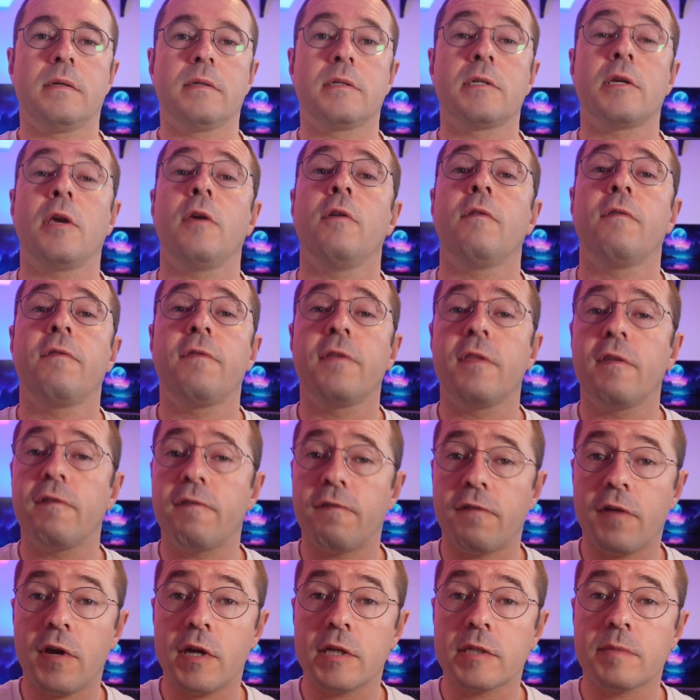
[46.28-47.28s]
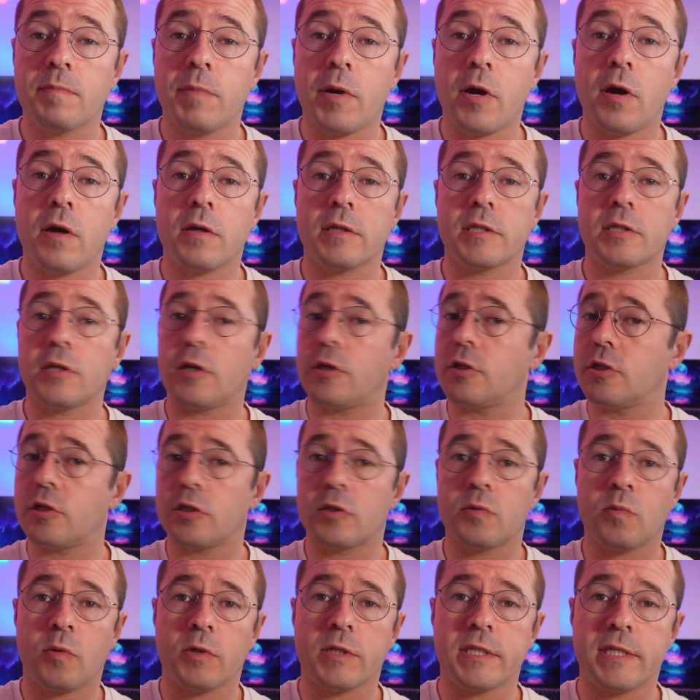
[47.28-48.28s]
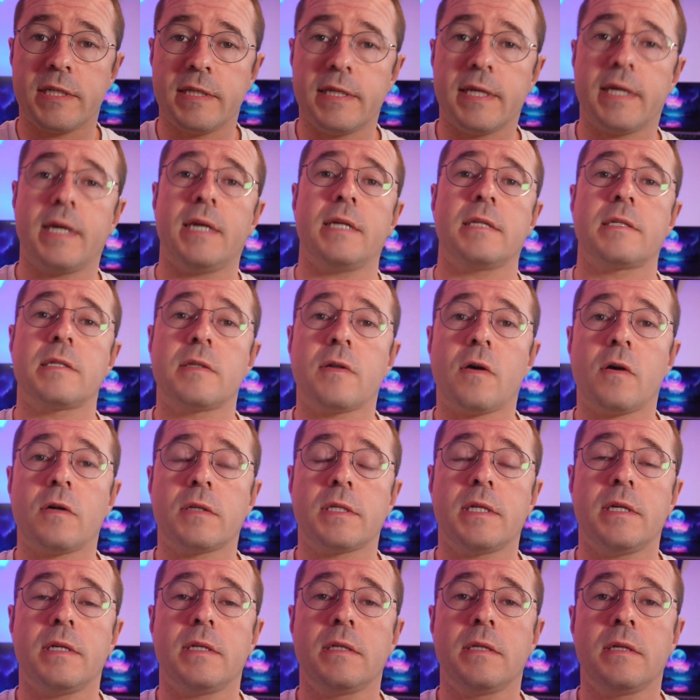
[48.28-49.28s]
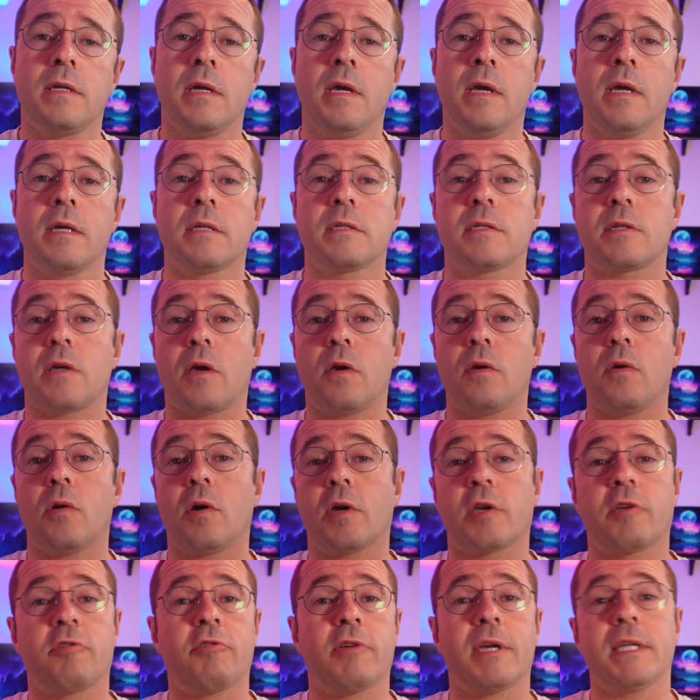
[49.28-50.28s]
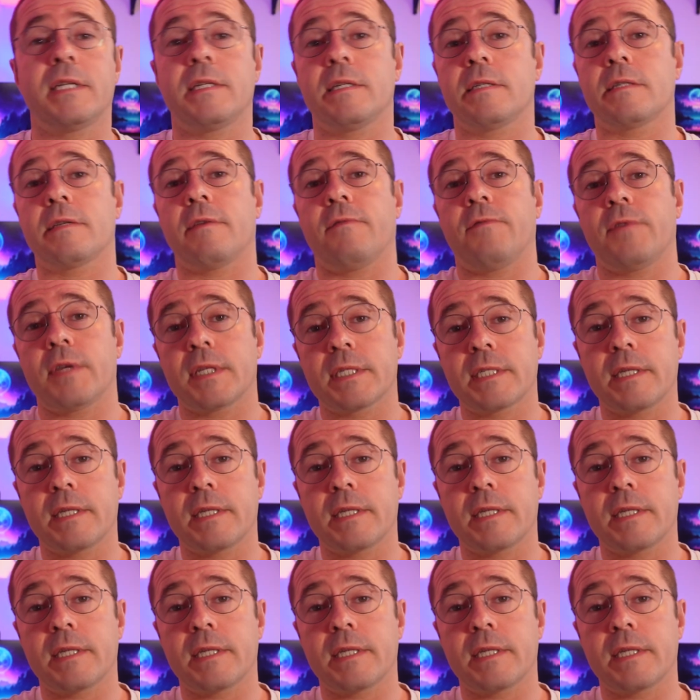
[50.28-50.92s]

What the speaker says: So for the first pass, I just wanted to get started. So I created something